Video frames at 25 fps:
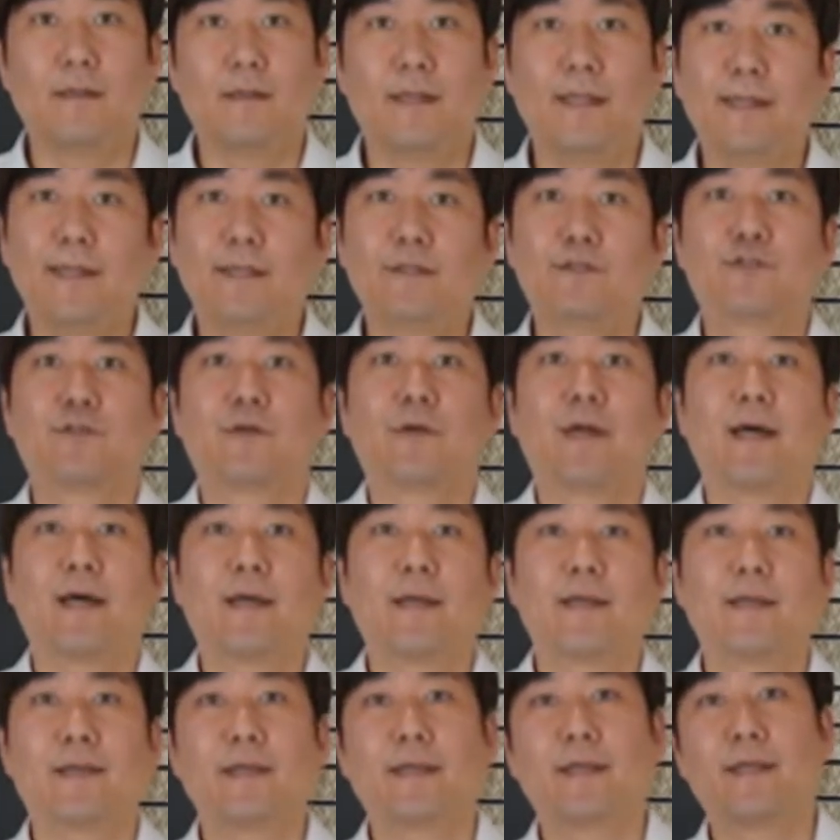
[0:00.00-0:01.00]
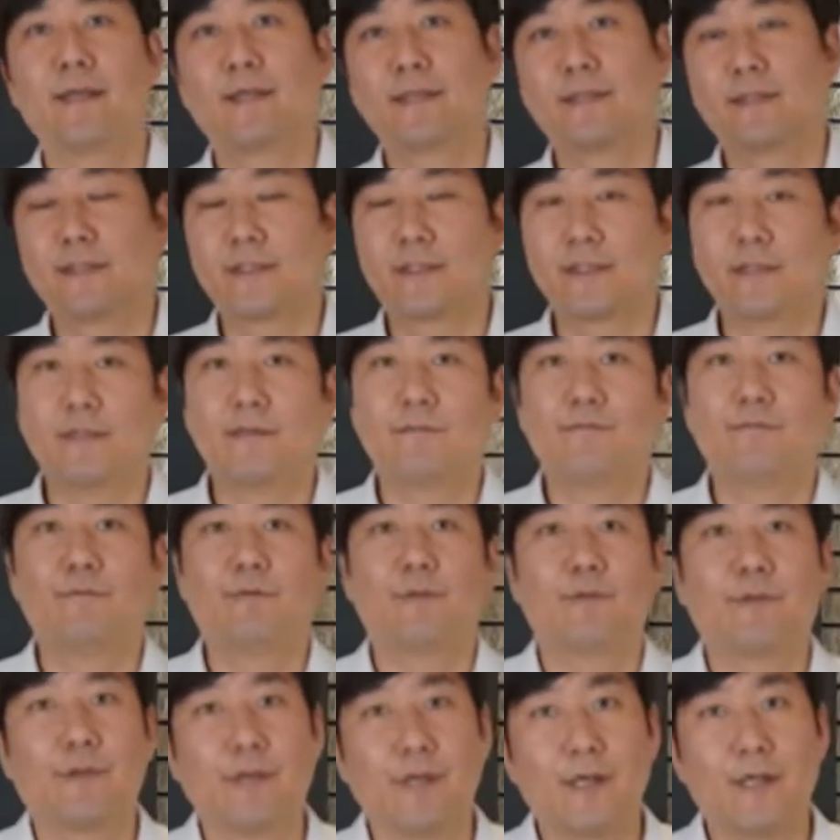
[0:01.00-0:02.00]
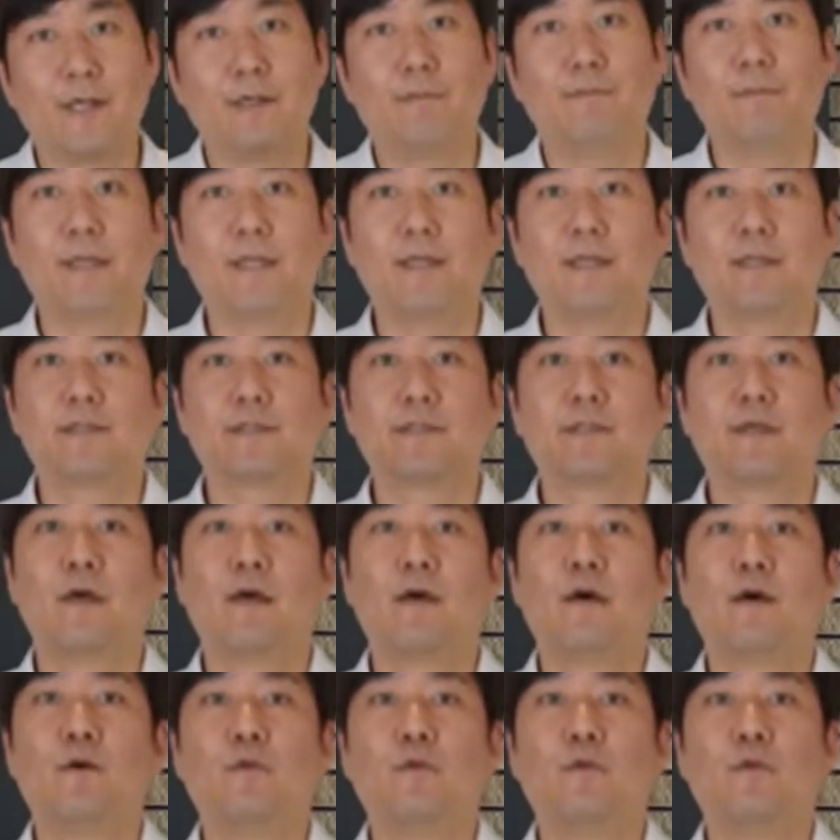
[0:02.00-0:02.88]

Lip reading: let it dry in a sieve for 30 minutes.